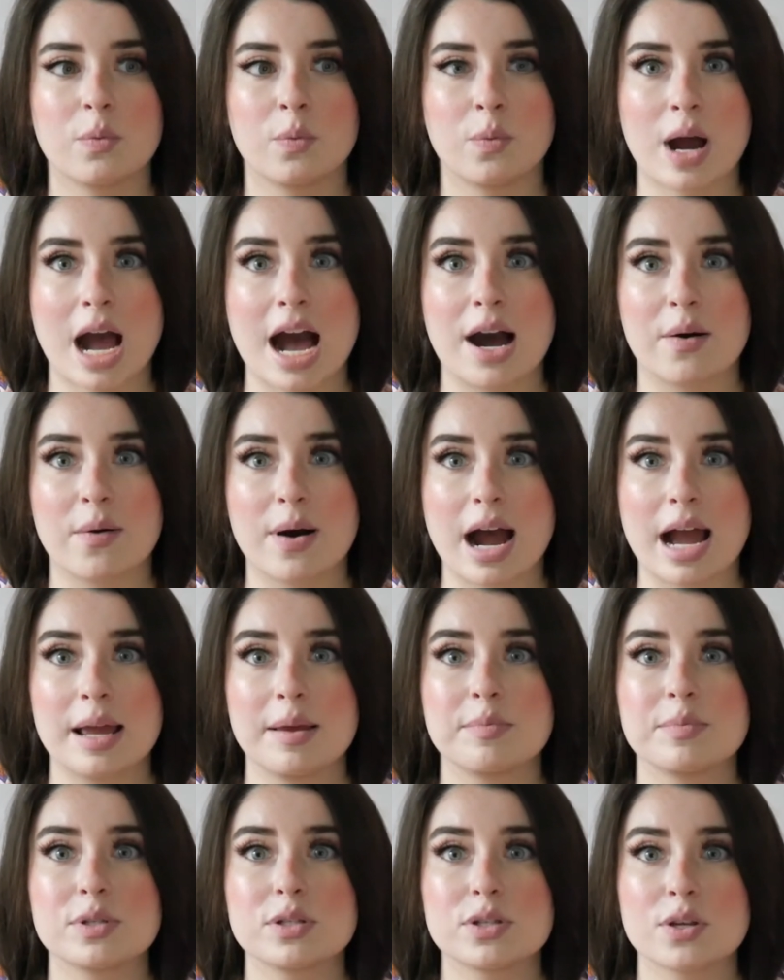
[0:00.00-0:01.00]
wow,
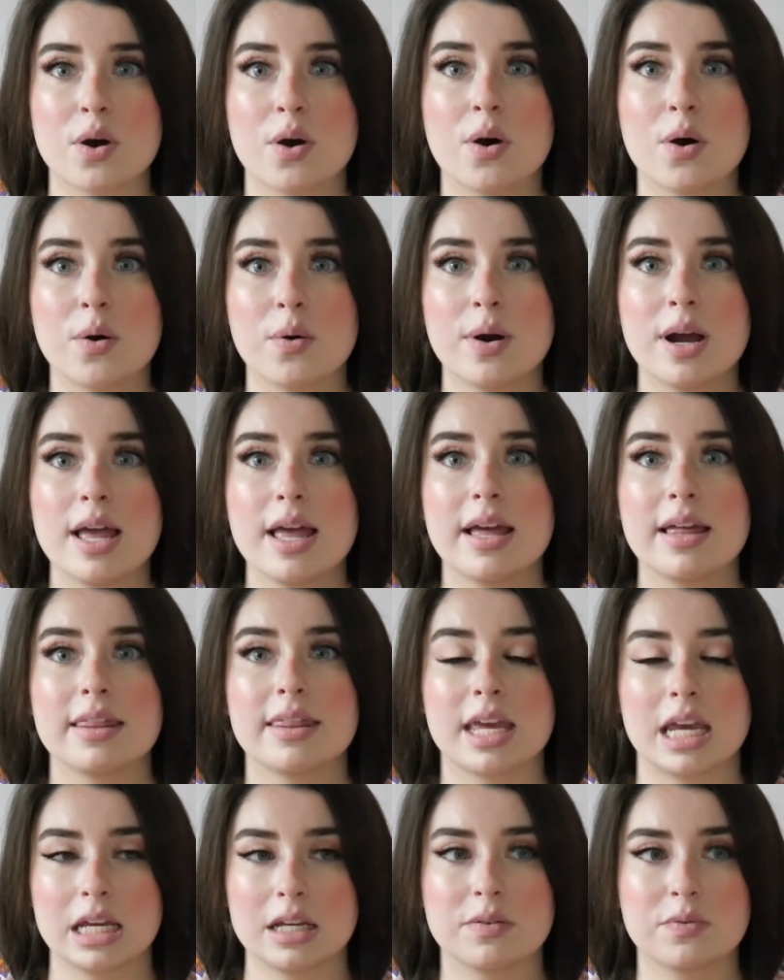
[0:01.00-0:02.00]
I'm so
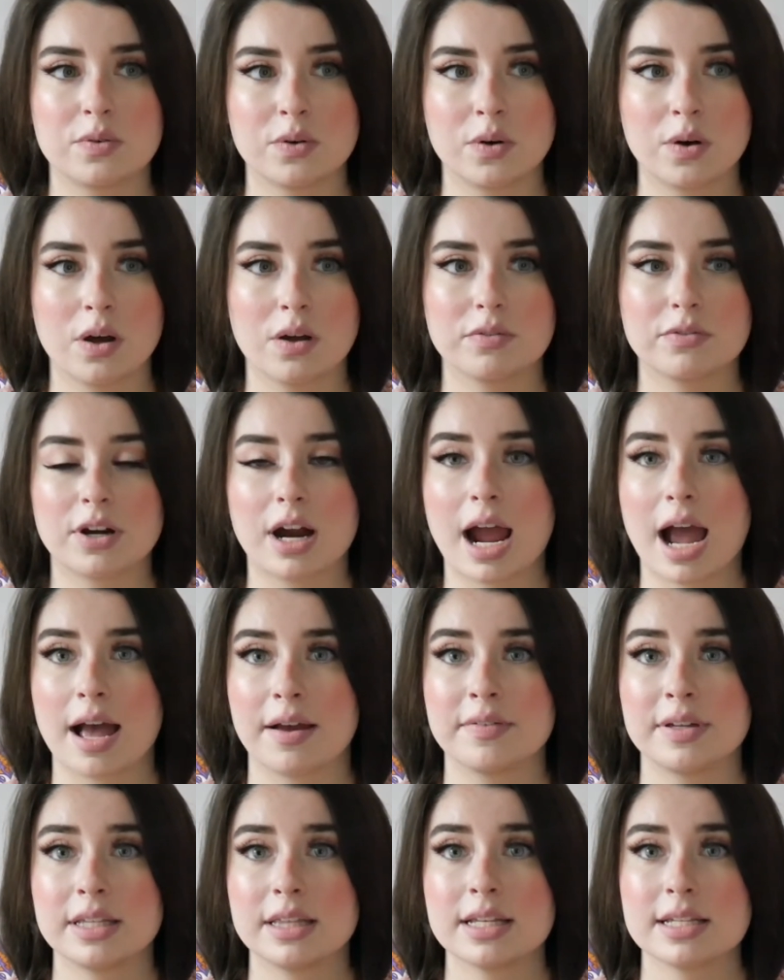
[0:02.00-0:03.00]
thankful for
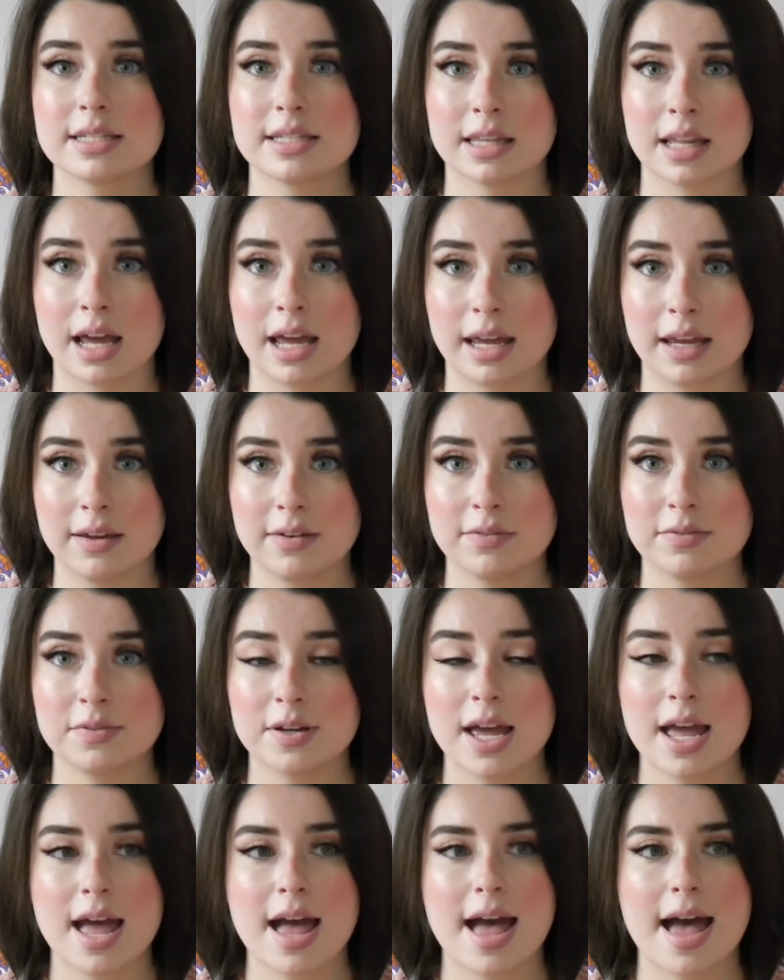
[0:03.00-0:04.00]
having this life,